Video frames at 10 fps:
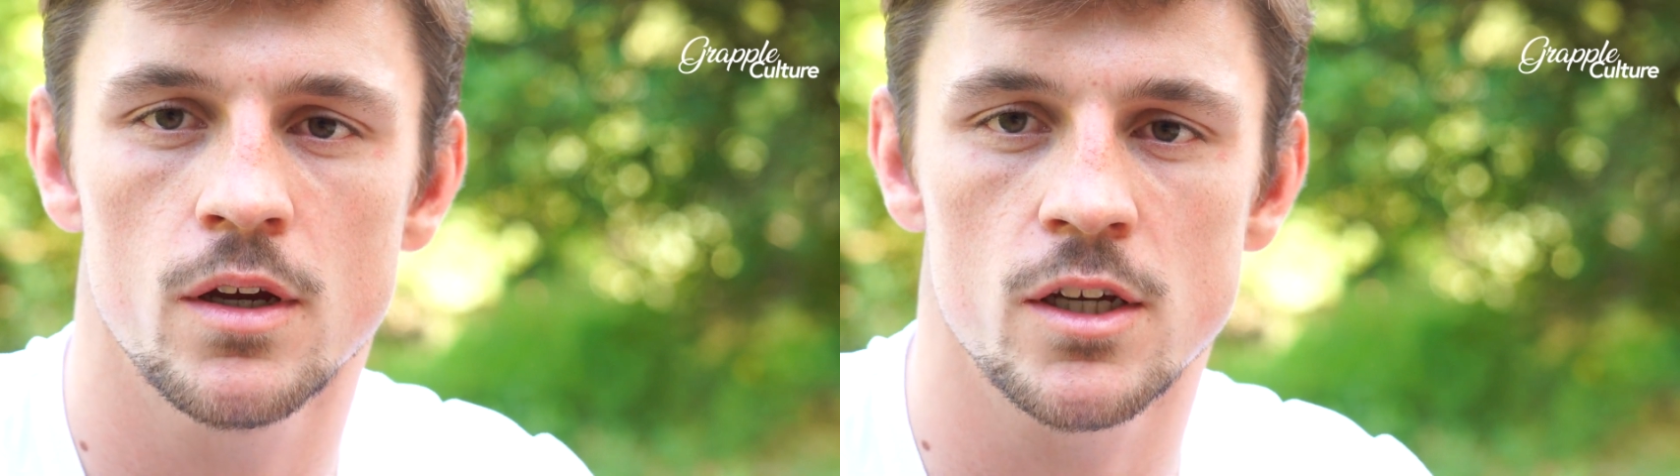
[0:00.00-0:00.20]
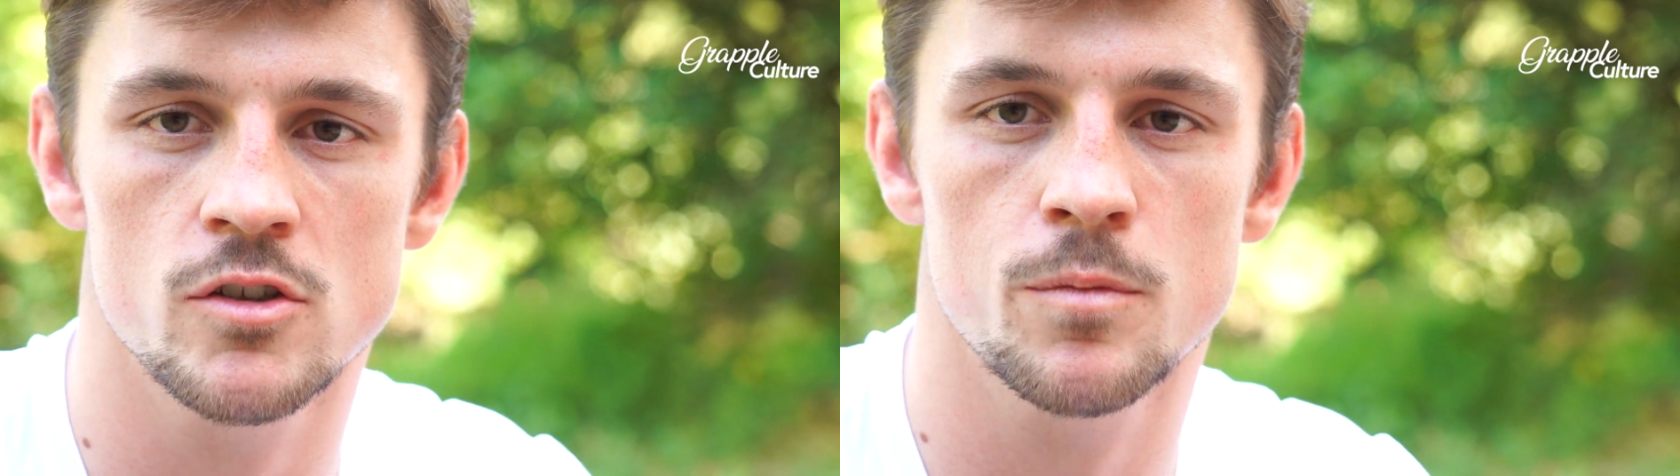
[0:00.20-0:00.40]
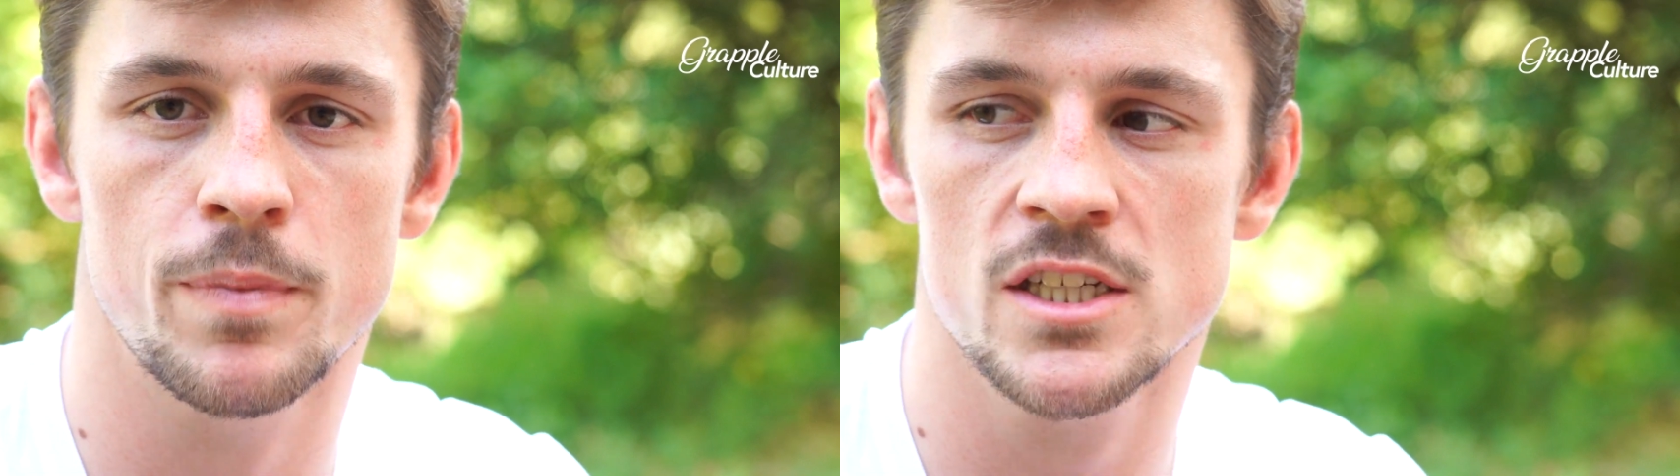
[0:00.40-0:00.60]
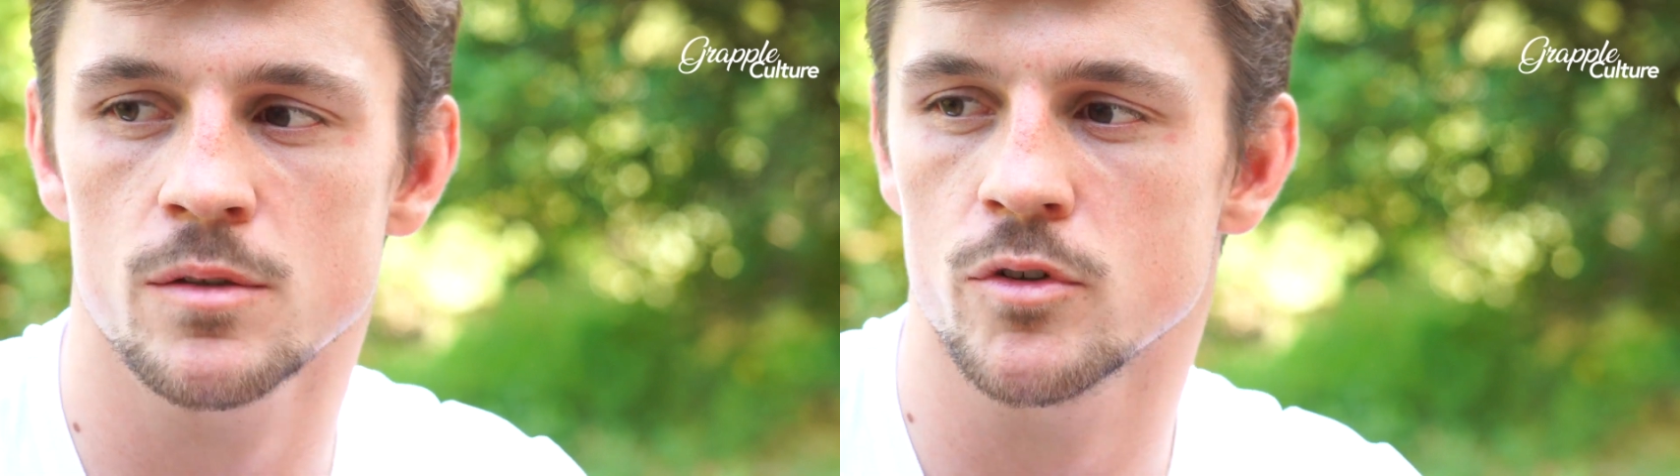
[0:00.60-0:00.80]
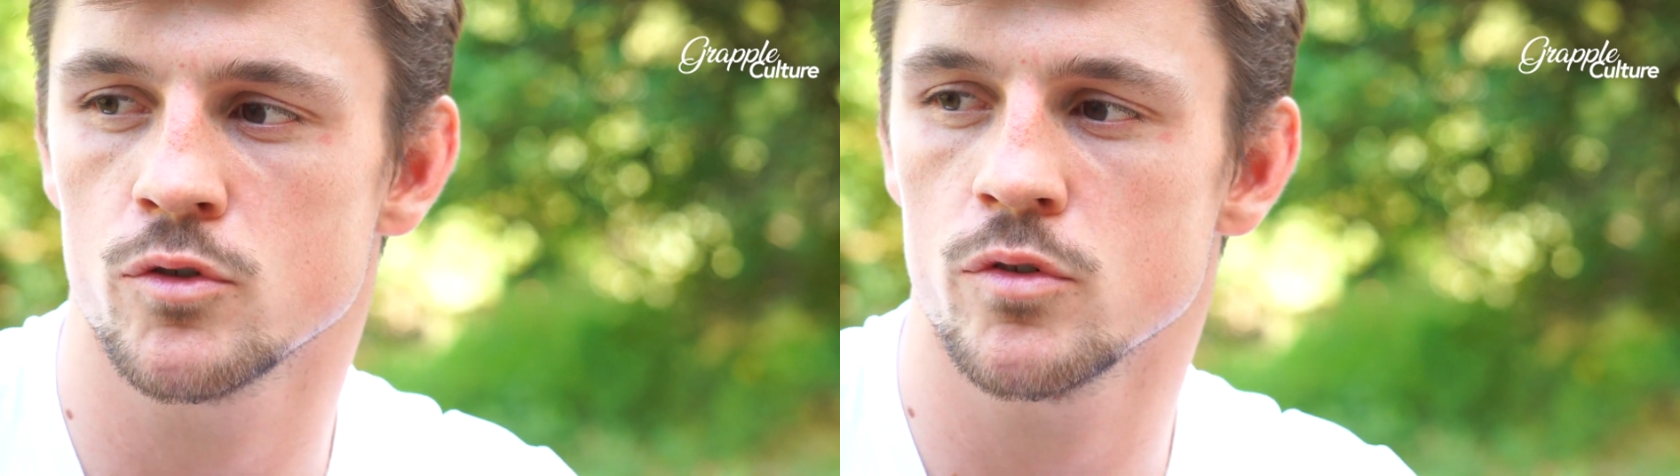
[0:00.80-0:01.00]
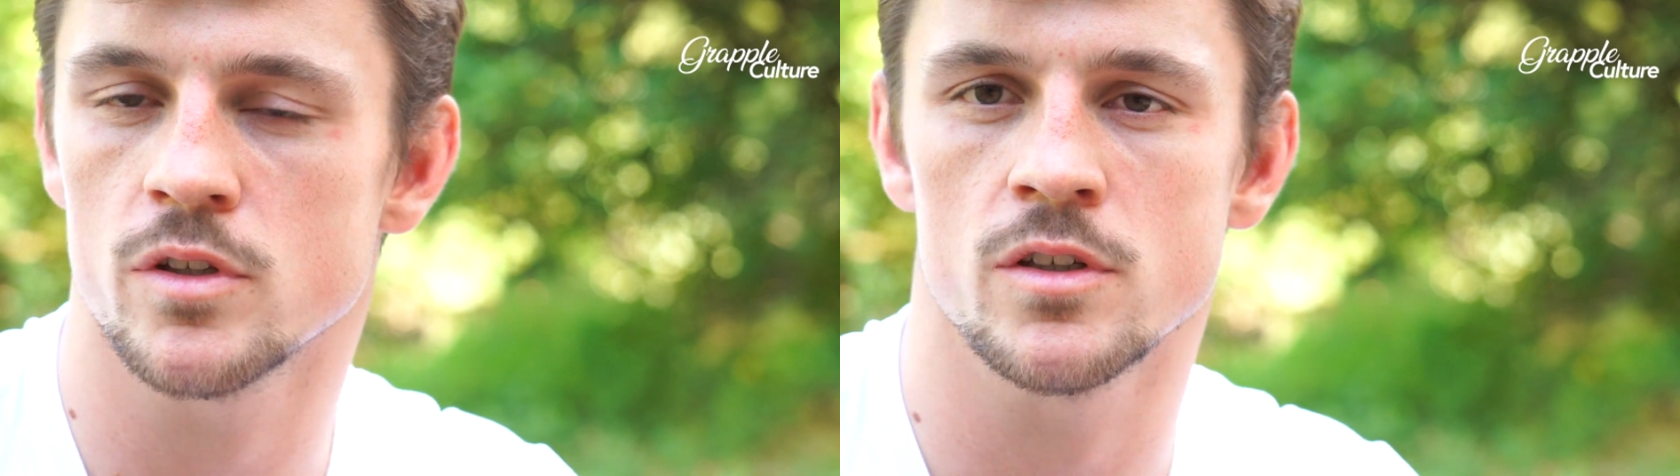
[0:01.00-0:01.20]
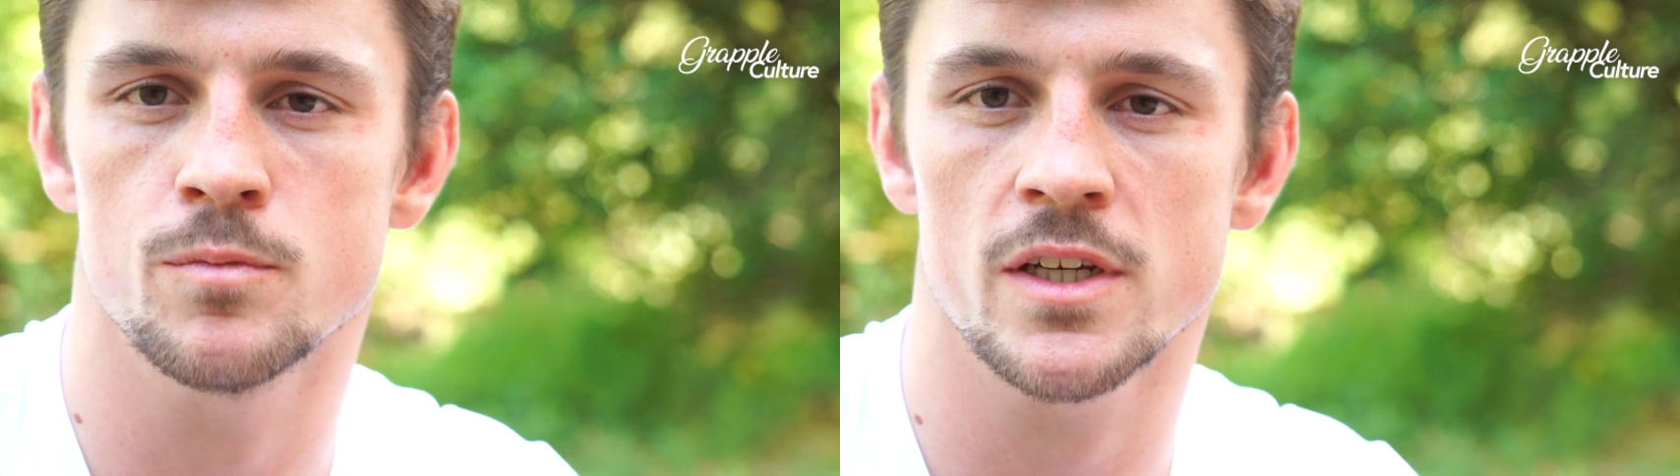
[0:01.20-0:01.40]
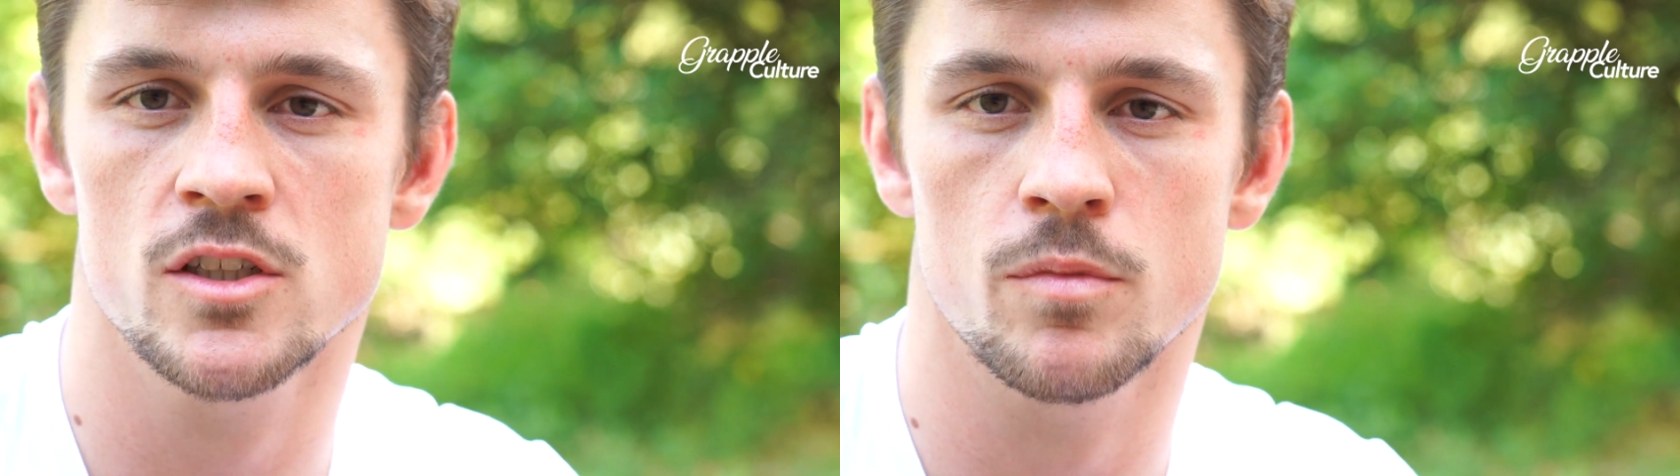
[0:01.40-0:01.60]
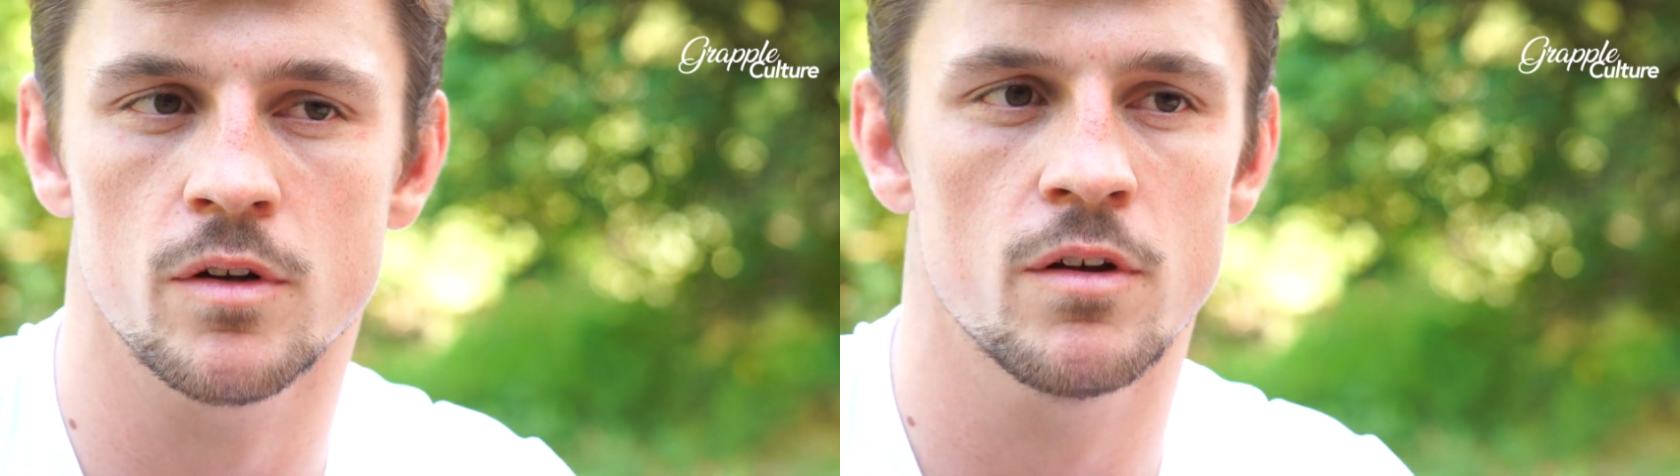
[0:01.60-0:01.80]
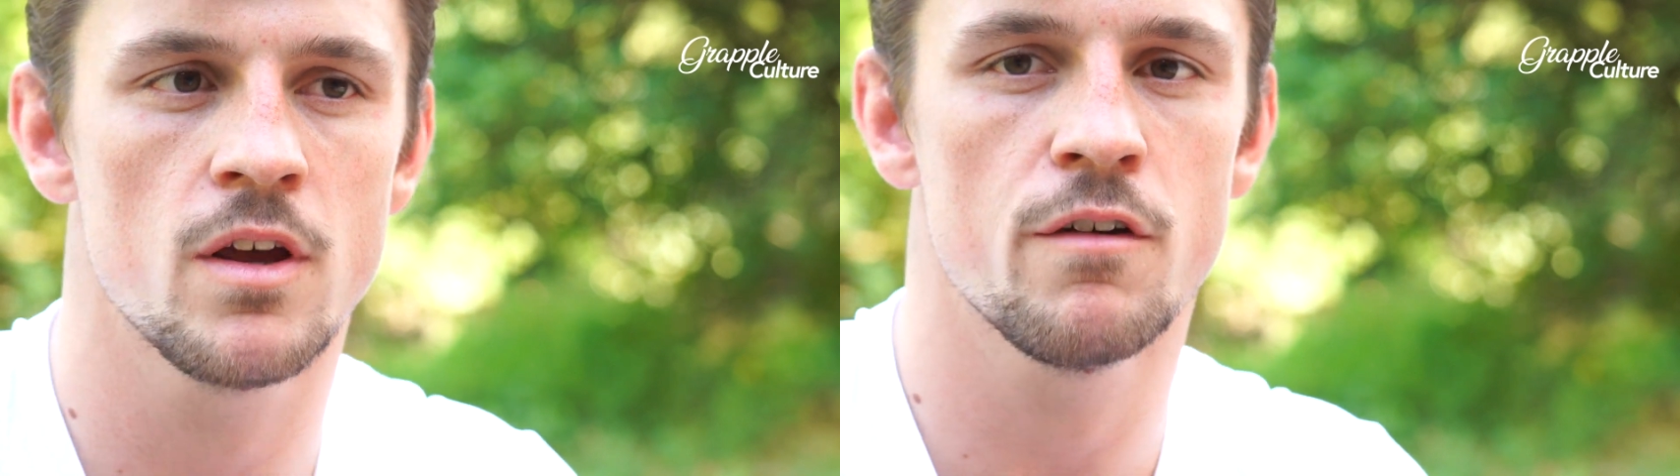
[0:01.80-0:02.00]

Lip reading: It's not based upon truth. It's based upon